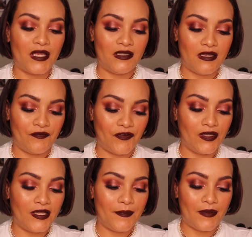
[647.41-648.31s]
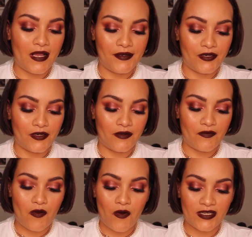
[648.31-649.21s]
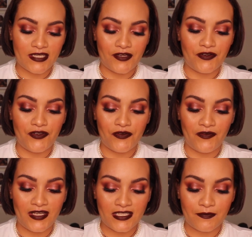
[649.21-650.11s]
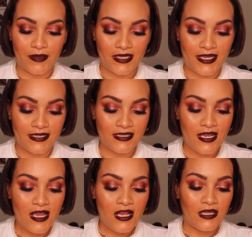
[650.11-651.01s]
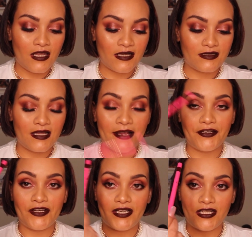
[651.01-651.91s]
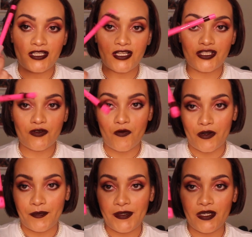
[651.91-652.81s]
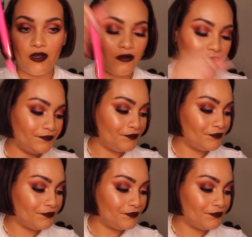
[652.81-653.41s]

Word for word: And then for lip liner, of course, I use Juvia's Place Lux Liner in Scorpio.